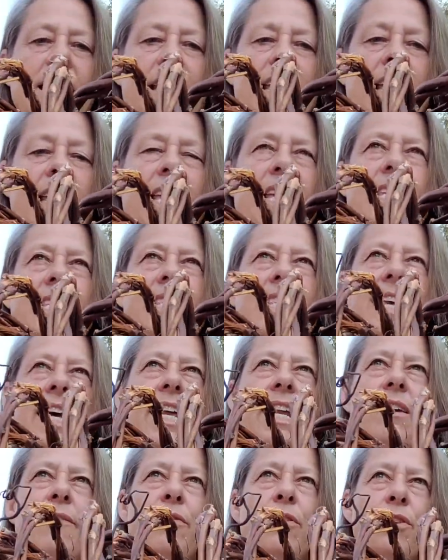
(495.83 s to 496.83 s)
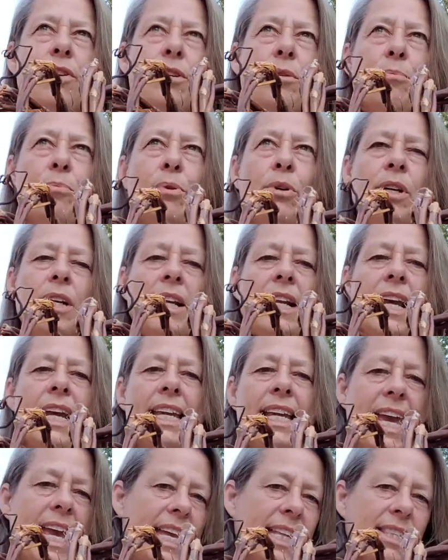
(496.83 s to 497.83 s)
is that if you're going to put it
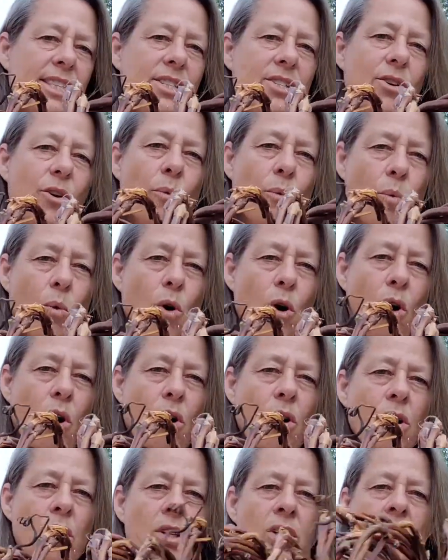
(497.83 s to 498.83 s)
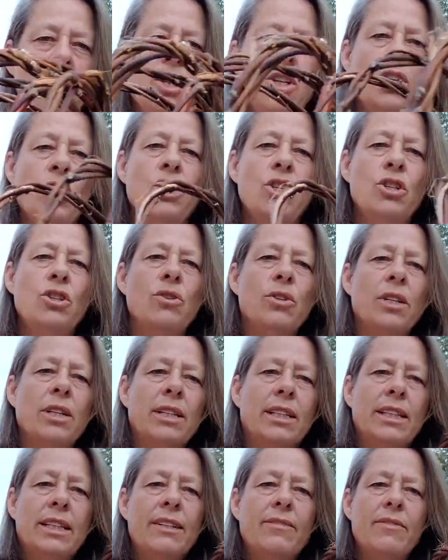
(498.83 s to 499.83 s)
against a wall, you
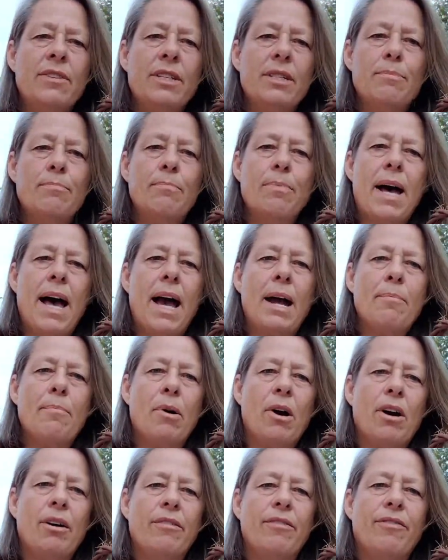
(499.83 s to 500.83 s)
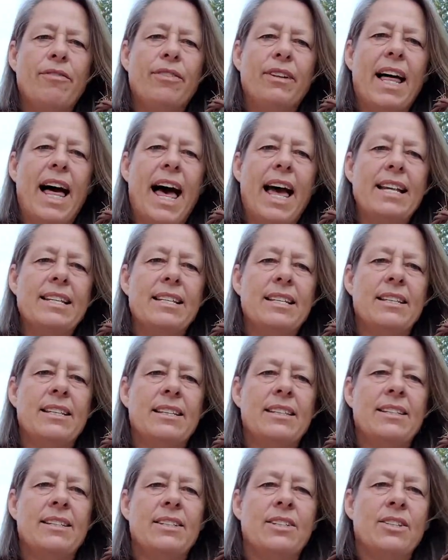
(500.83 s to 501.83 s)
can leave this back part flat.
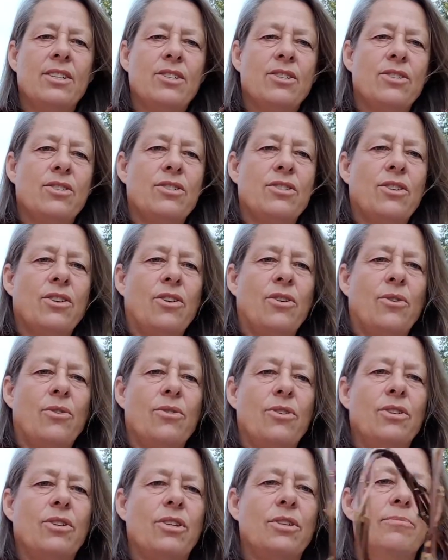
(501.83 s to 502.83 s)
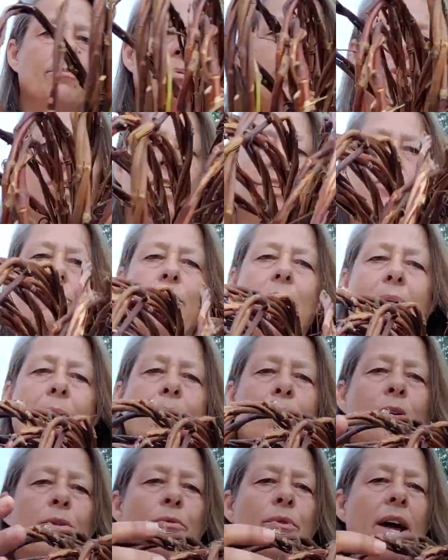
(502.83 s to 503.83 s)
So you can wrap
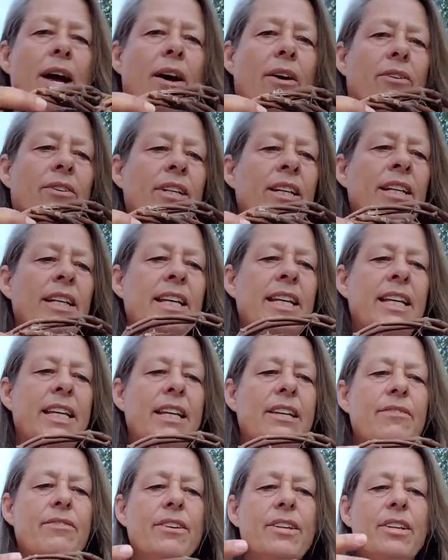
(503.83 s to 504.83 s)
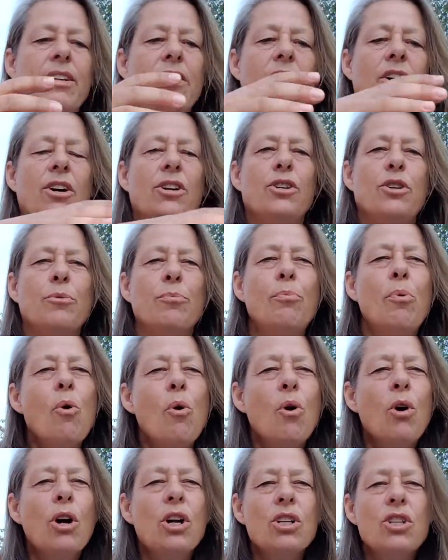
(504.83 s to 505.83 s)
it around, even on your
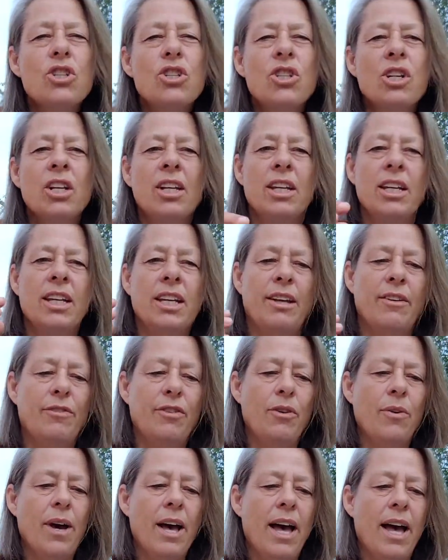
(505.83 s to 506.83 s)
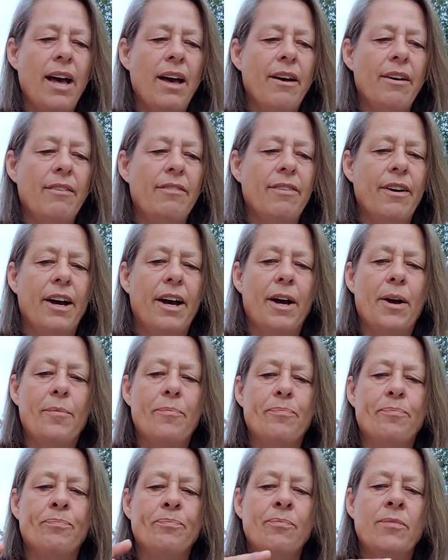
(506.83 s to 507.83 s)
porch. If you have
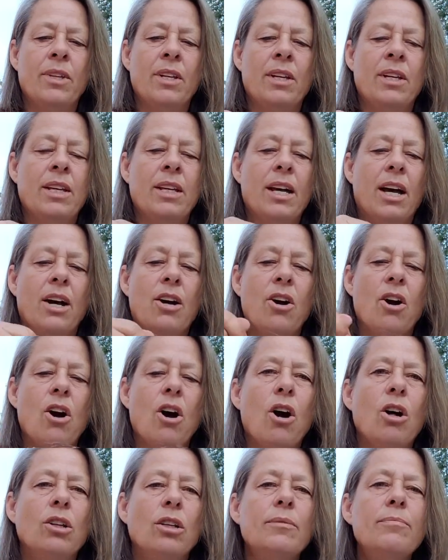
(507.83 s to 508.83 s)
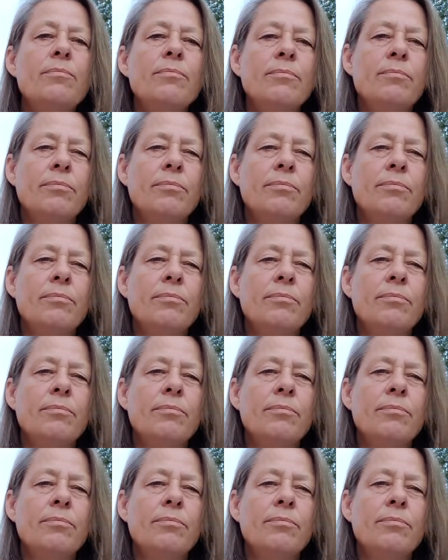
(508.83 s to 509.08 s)
a column,